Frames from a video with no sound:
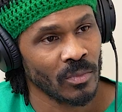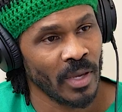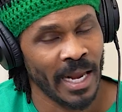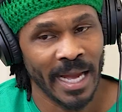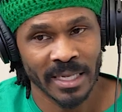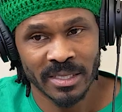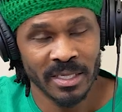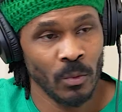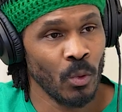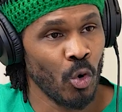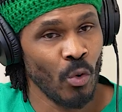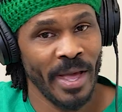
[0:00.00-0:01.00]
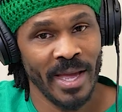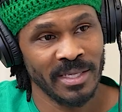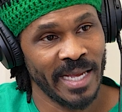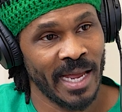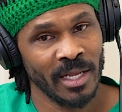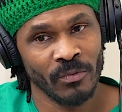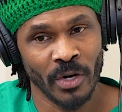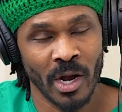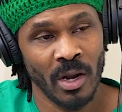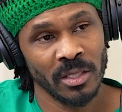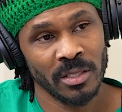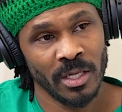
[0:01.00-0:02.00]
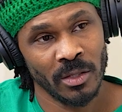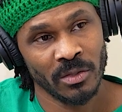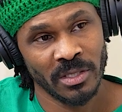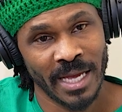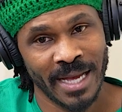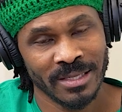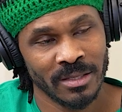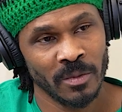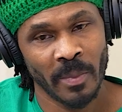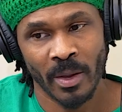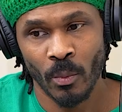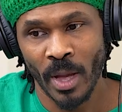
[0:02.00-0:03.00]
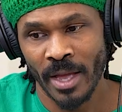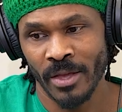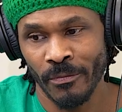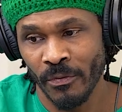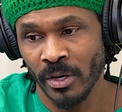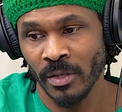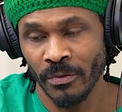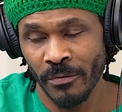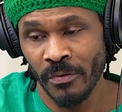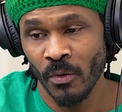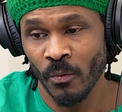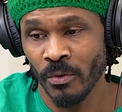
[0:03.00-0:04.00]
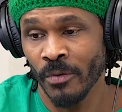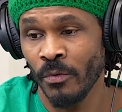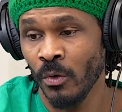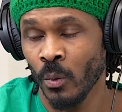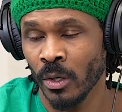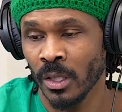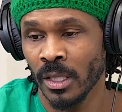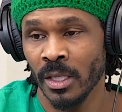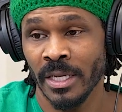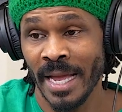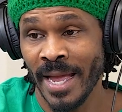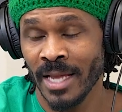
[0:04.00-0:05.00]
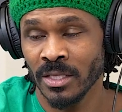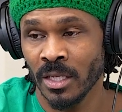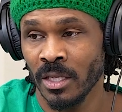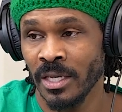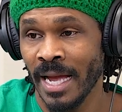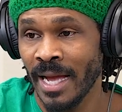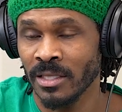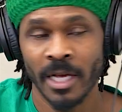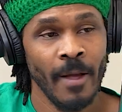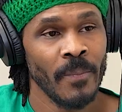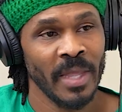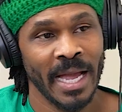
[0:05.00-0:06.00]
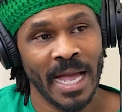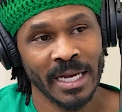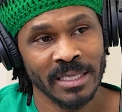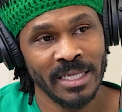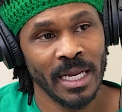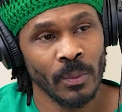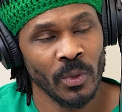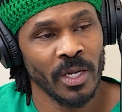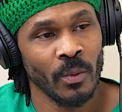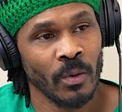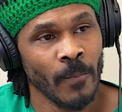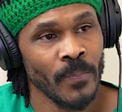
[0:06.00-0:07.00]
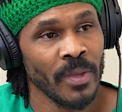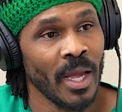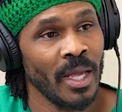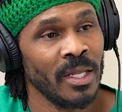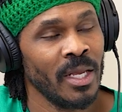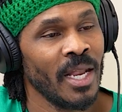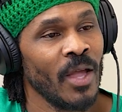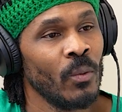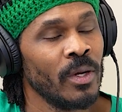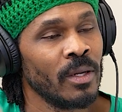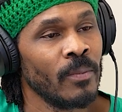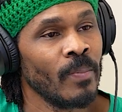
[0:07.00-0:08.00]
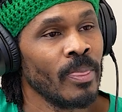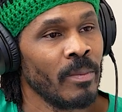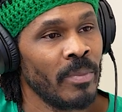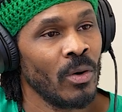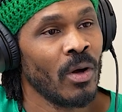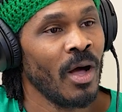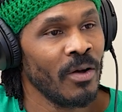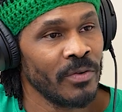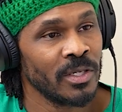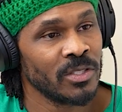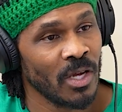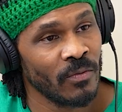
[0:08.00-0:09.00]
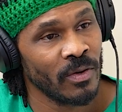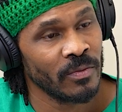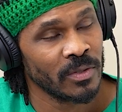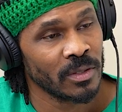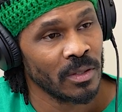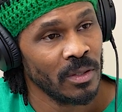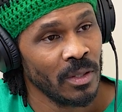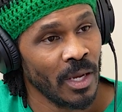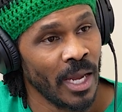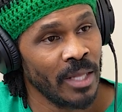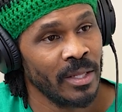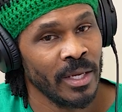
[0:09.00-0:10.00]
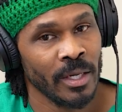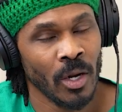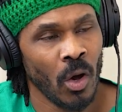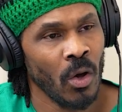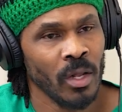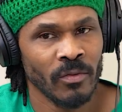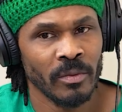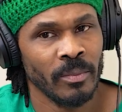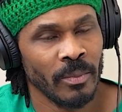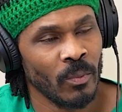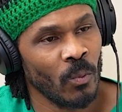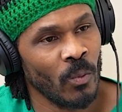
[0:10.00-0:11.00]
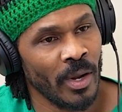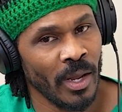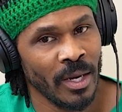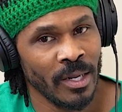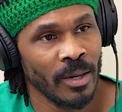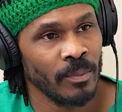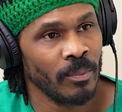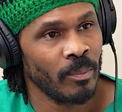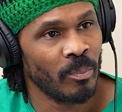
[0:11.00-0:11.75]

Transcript: and I could see who had talent, regardless of their size. Yeah. And your foot, your feet, your feet work good. Your hands are good. Your eyes, like I could tell them what they were, and then they would build confidence off of it. Yeah. And then all of them ended up